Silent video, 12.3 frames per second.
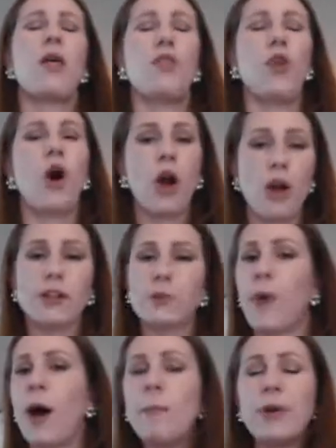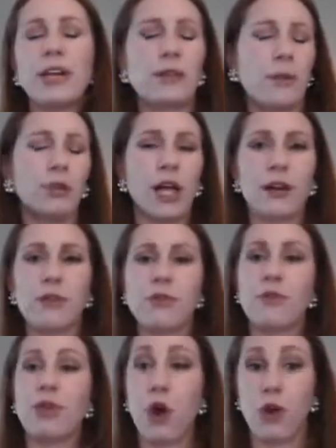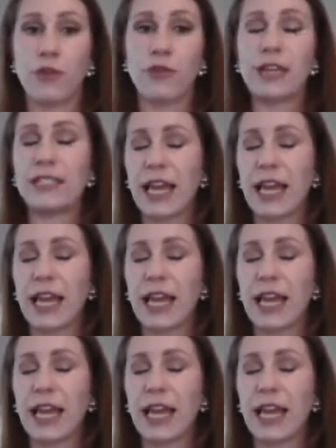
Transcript: The heart is pumping the blood through the arteries